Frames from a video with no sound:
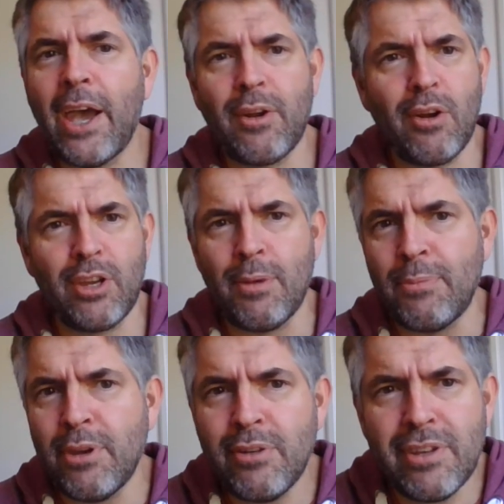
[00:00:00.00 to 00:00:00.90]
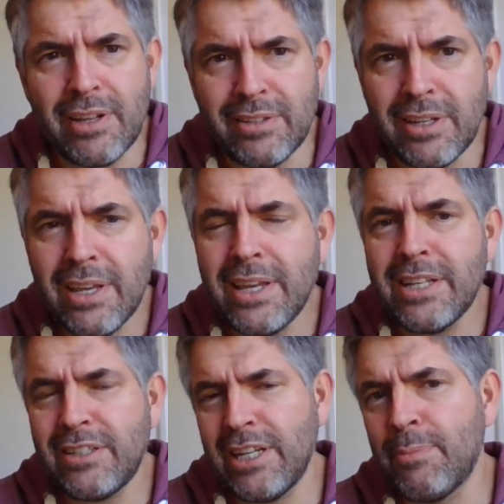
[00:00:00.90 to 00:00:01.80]
at our communion
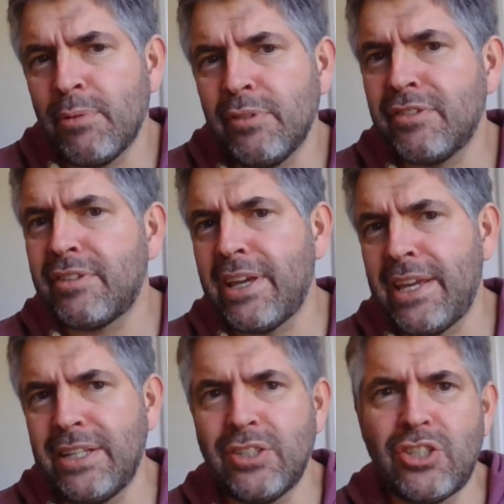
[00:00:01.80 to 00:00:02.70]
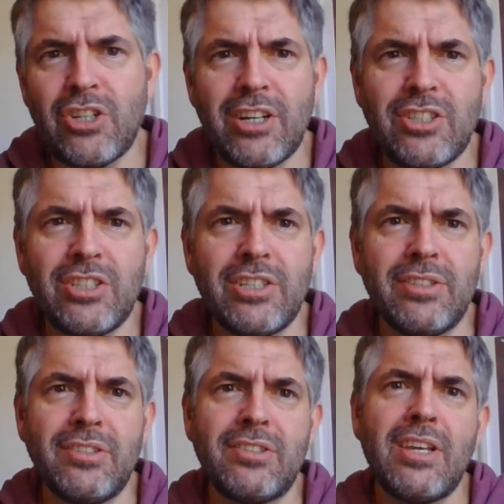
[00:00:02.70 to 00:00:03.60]
tables in
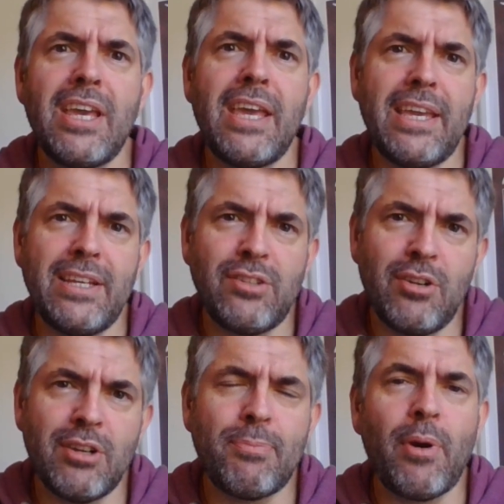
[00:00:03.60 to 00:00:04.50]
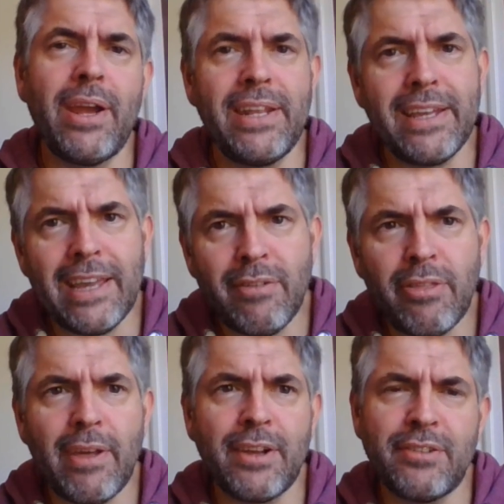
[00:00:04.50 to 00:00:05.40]
churches? He took bread, he gave
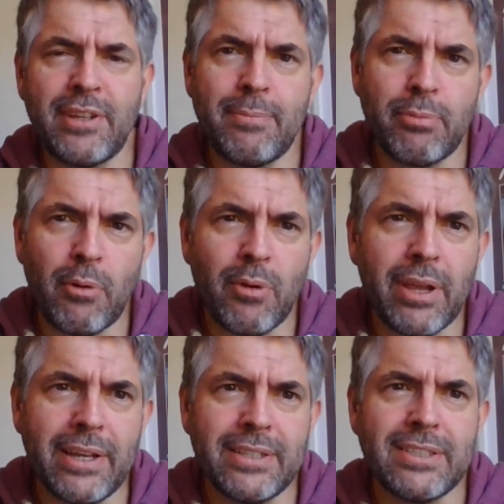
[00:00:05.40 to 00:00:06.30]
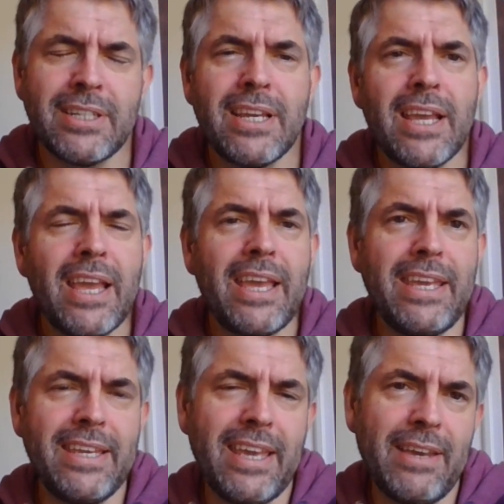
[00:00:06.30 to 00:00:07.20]
thanks, he broke it,
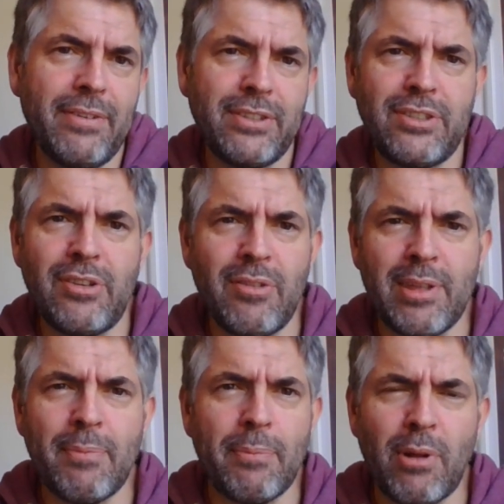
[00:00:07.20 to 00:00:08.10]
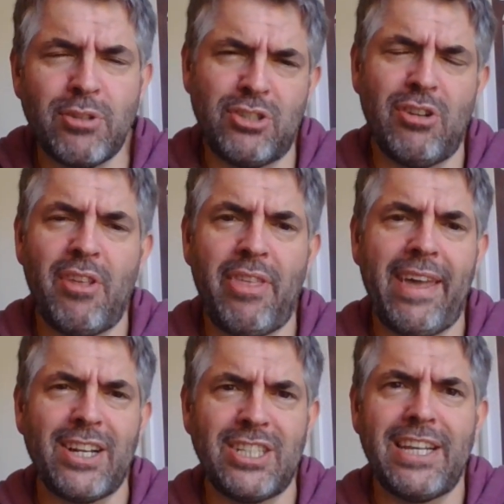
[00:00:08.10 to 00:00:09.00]
he gave it to them. I'm not sure that they
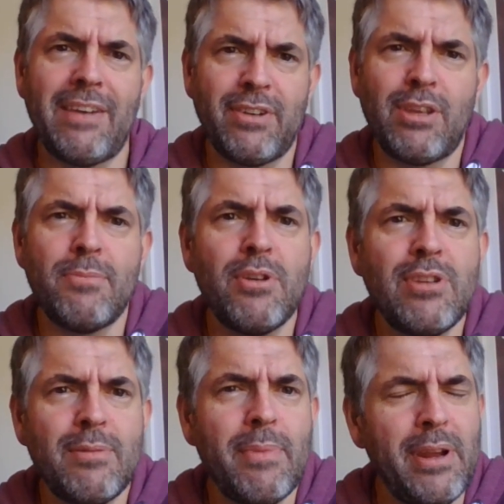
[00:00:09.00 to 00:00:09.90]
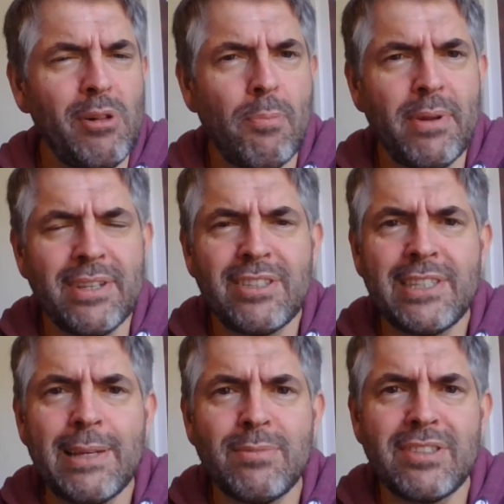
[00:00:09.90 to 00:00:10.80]
actually have a communion meal, but it
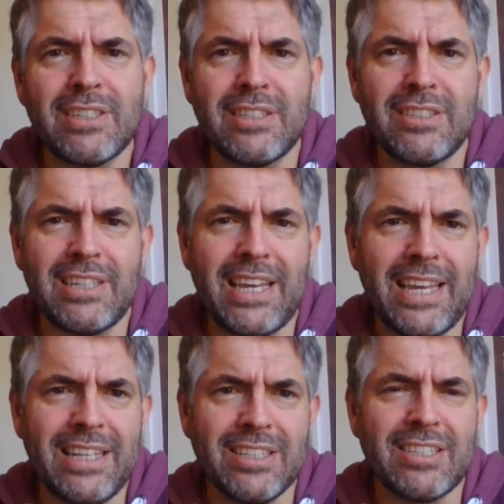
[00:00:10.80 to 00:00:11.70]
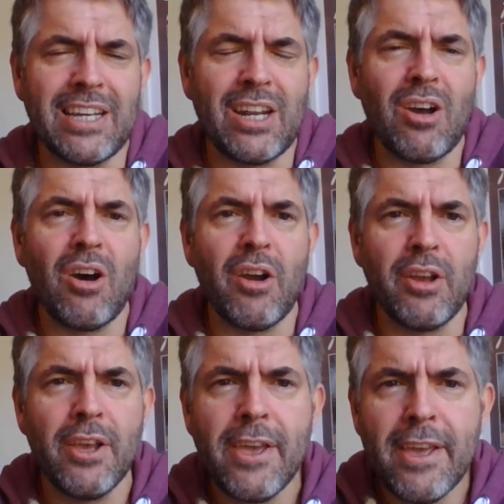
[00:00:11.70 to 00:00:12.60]
seems to hint at how